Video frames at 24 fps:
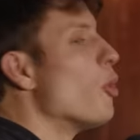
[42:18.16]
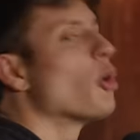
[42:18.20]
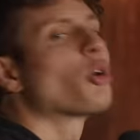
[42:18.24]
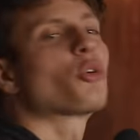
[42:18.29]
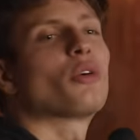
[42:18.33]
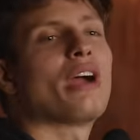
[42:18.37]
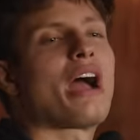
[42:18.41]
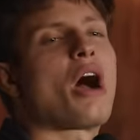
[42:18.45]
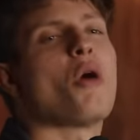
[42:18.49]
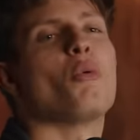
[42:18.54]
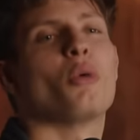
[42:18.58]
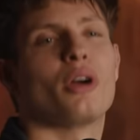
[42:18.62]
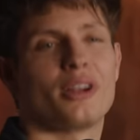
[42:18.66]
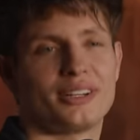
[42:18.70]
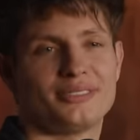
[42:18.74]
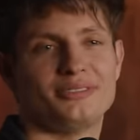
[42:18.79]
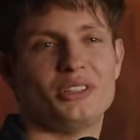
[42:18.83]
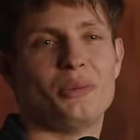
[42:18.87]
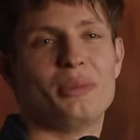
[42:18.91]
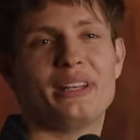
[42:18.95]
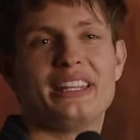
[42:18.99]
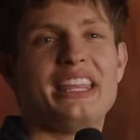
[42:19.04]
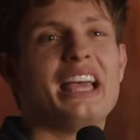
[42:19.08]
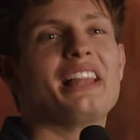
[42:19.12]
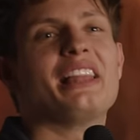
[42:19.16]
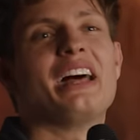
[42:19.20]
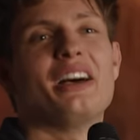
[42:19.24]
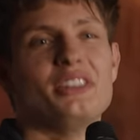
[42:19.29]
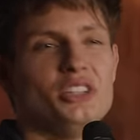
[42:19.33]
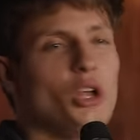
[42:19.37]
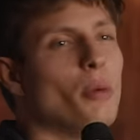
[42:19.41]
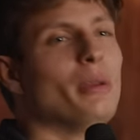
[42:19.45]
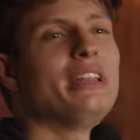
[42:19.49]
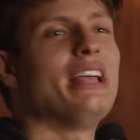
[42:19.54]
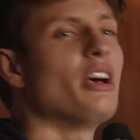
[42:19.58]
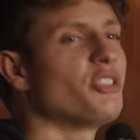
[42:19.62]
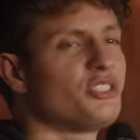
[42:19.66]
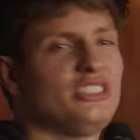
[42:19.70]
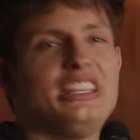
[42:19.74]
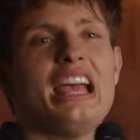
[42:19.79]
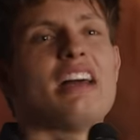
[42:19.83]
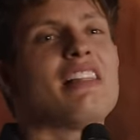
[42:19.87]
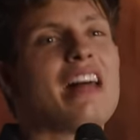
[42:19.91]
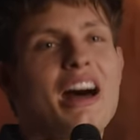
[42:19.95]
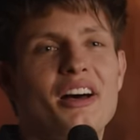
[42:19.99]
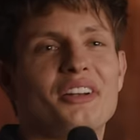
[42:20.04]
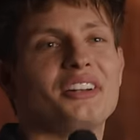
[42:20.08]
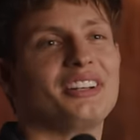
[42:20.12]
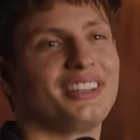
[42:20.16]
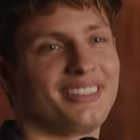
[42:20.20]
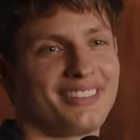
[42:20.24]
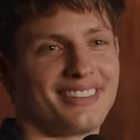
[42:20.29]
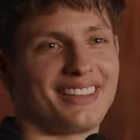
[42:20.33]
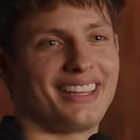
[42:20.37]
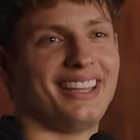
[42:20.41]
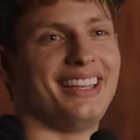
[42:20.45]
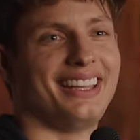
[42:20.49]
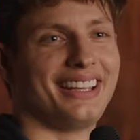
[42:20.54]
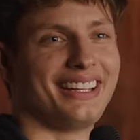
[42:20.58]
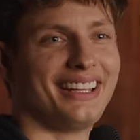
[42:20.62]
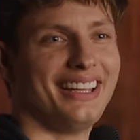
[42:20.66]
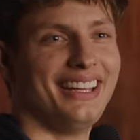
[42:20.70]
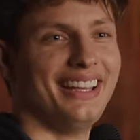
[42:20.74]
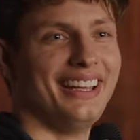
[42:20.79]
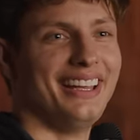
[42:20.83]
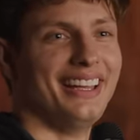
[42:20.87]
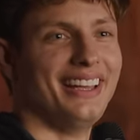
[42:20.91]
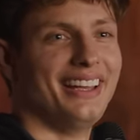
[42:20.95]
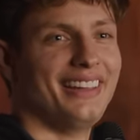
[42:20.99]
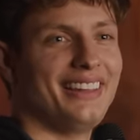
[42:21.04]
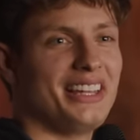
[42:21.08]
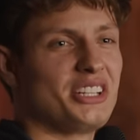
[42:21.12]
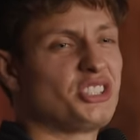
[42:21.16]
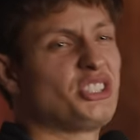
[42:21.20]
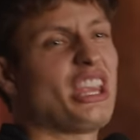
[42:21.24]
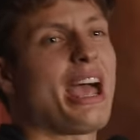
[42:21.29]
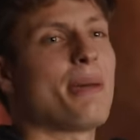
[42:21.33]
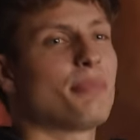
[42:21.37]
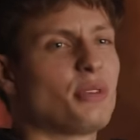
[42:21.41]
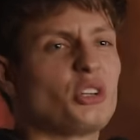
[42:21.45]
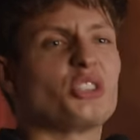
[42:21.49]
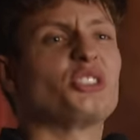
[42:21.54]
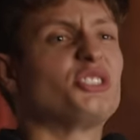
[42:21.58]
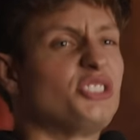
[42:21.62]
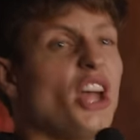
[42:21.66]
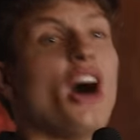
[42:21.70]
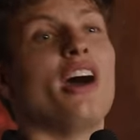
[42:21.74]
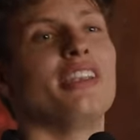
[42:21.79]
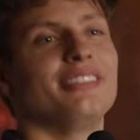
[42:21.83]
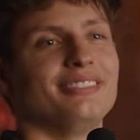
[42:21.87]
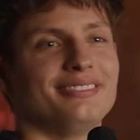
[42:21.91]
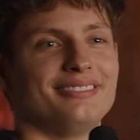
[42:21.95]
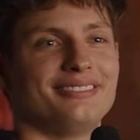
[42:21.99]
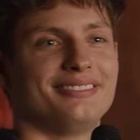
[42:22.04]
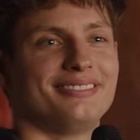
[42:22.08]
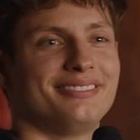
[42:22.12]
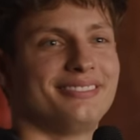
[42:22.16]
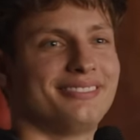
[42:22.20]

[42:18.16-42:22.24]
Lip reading: more crowd work. Nobody yell out. Nobody else yell out anything. That chapter's done.